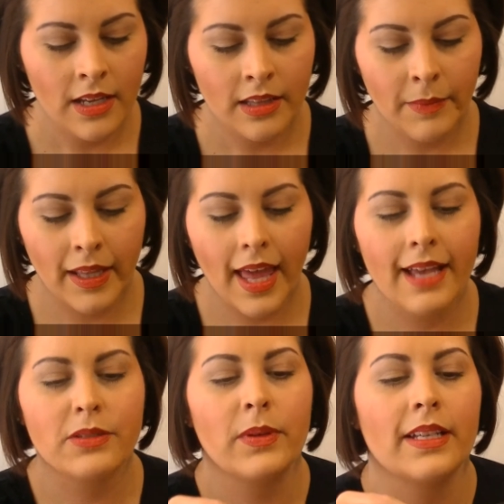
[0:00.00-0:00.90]
My
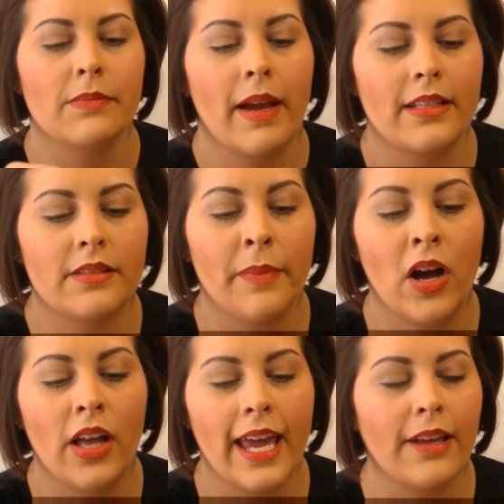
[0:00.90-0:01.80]
last one is my
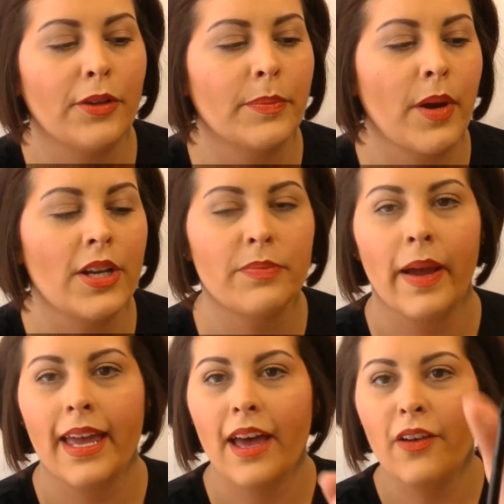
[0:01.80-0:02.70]
small angled brush
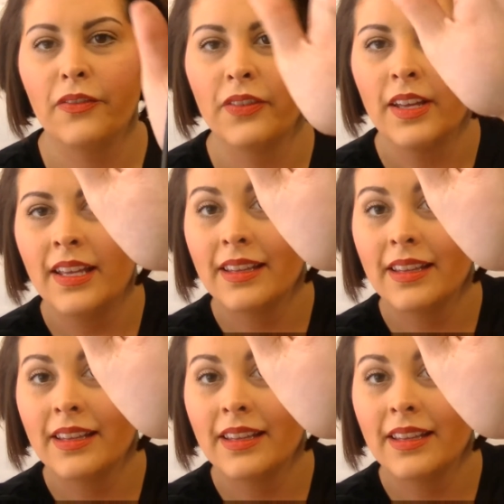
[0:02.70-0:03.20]
by e.l.f.